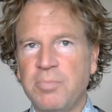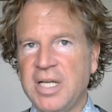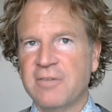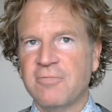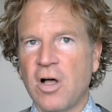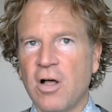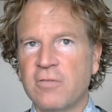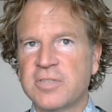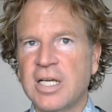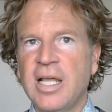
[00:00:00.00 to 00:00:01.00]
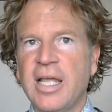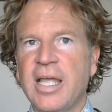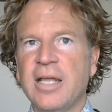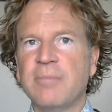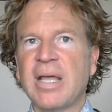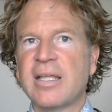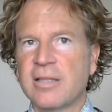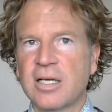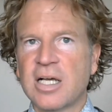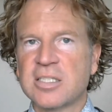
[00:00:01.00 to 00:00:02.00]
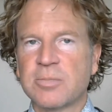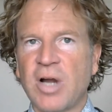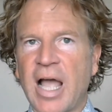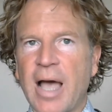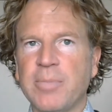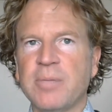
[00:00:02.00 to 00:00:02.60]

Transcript: be involved in making the customer happy.